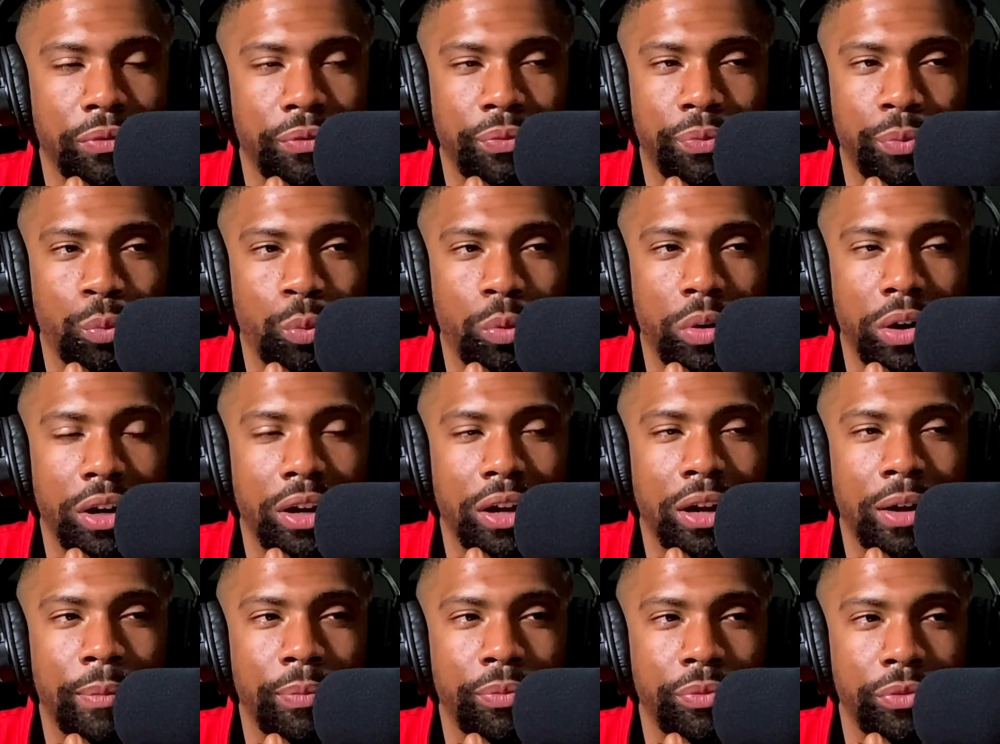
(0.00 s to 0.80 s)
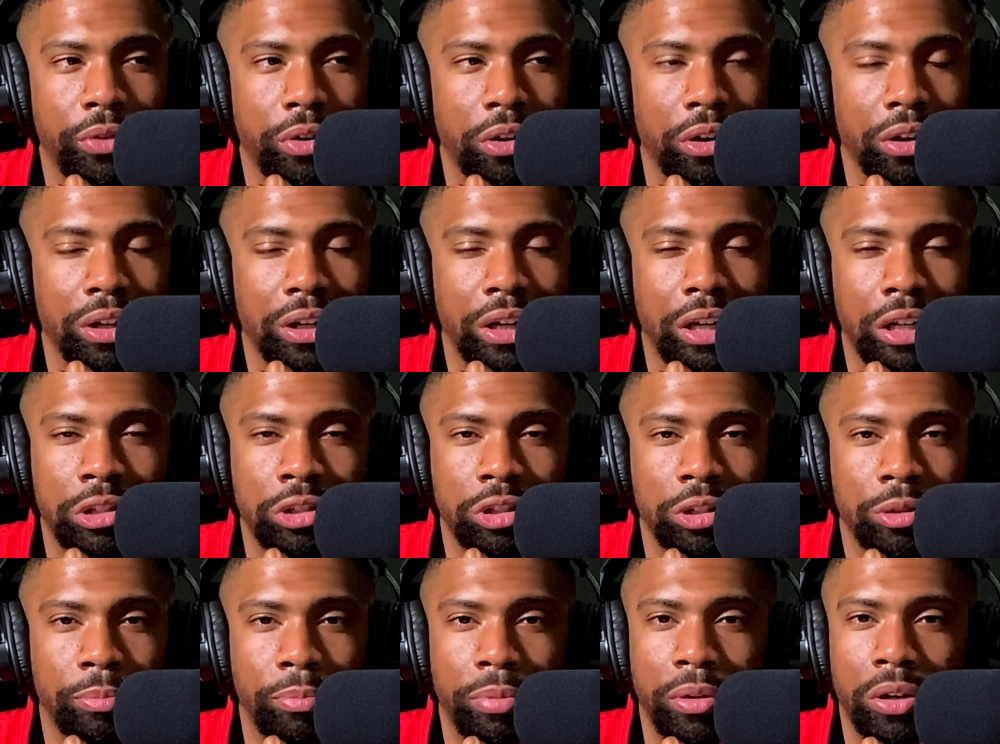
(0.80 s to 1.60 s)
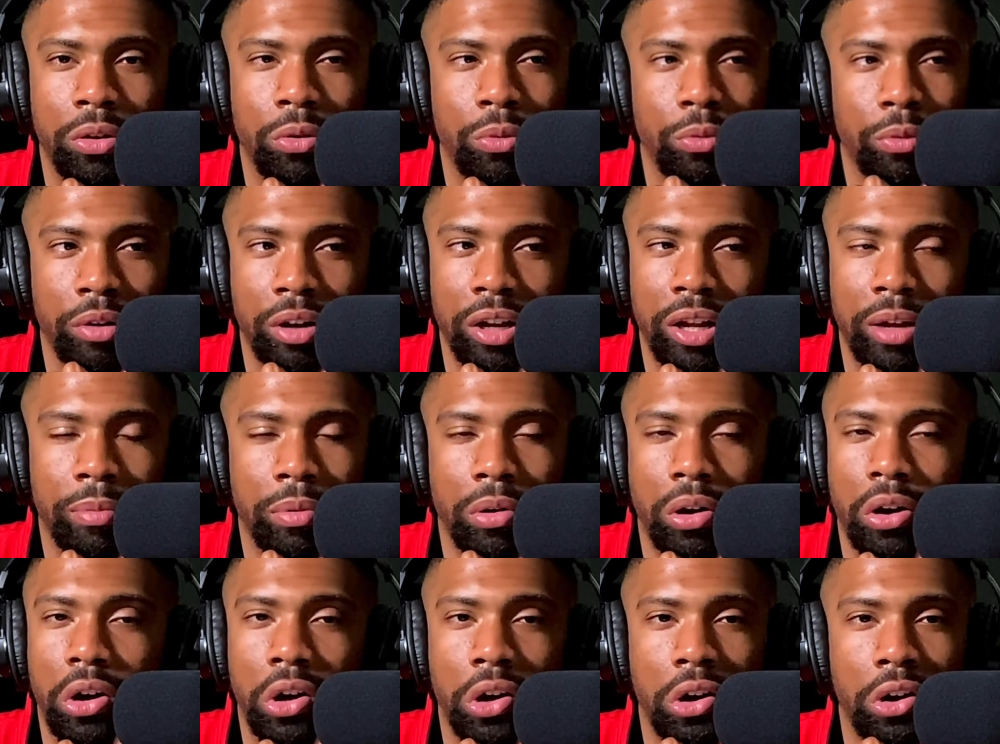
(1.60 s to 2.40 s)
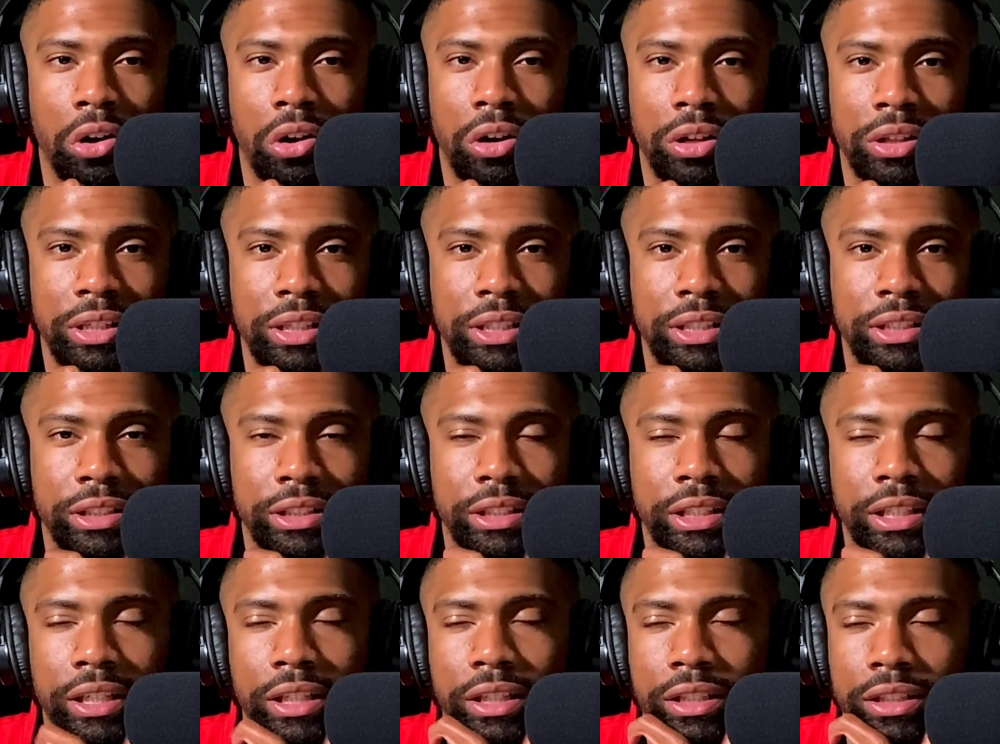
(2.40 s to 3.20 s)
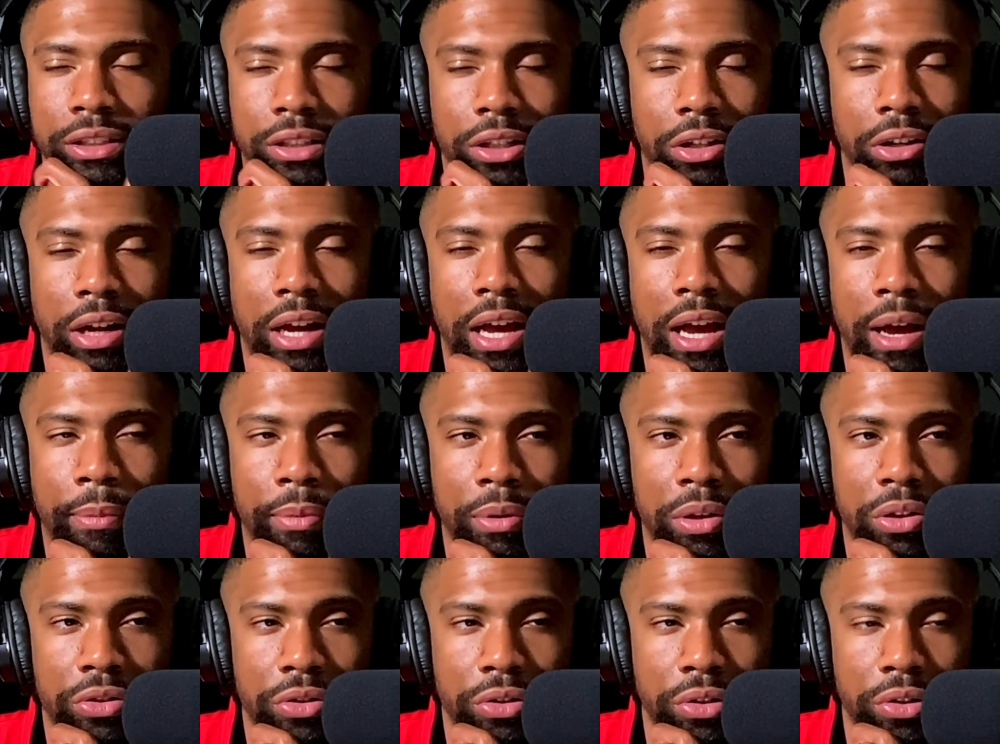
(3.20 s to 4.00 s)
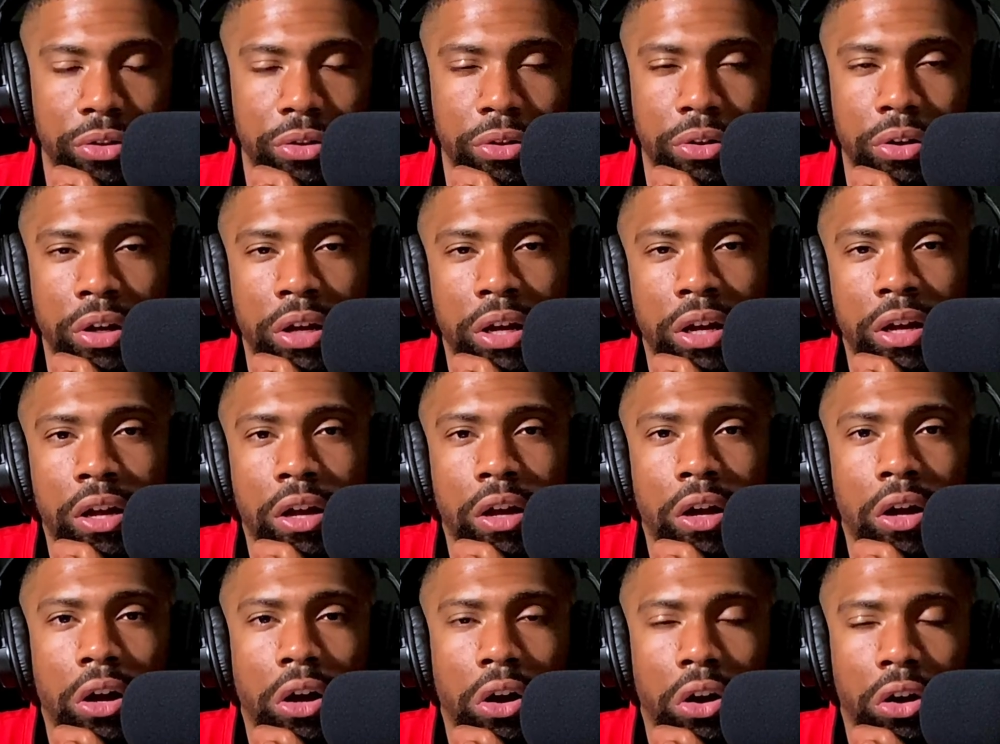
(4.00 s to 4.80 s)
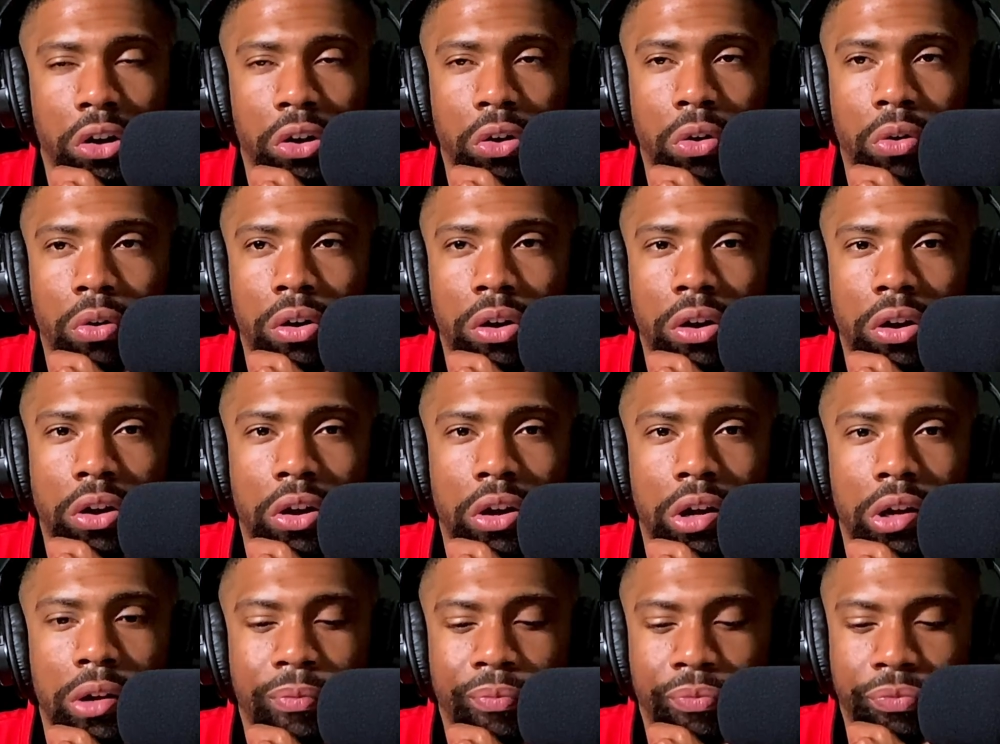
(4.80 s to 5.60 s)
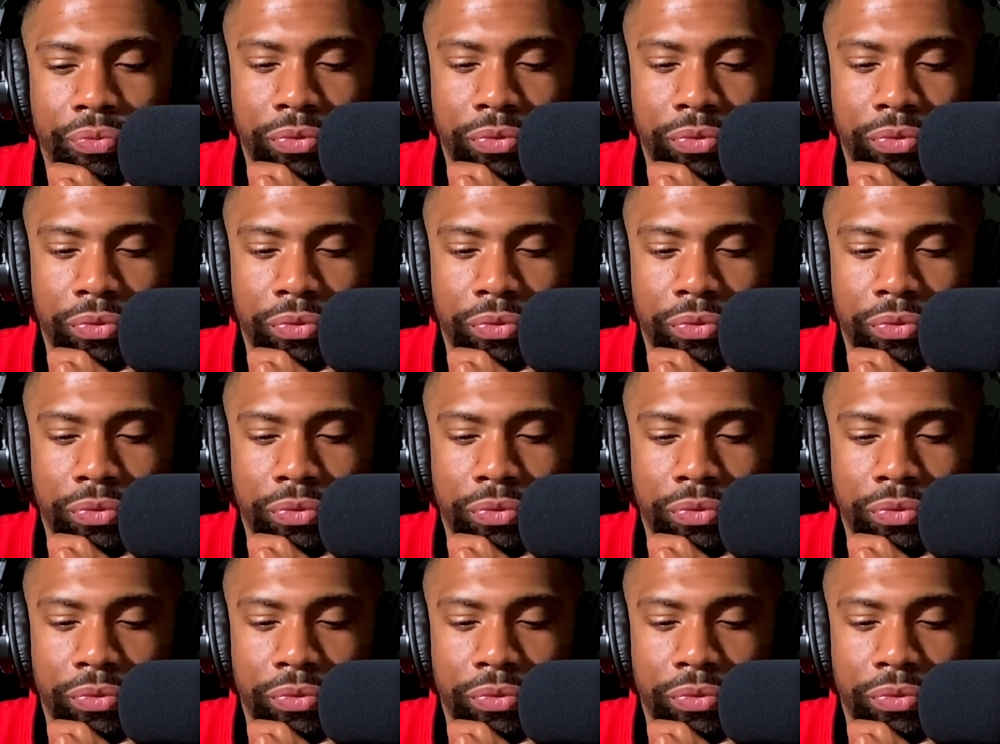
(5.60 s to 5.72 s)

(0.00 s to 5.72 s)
went up, your electric bill went up, all these things that are happening to you are going on.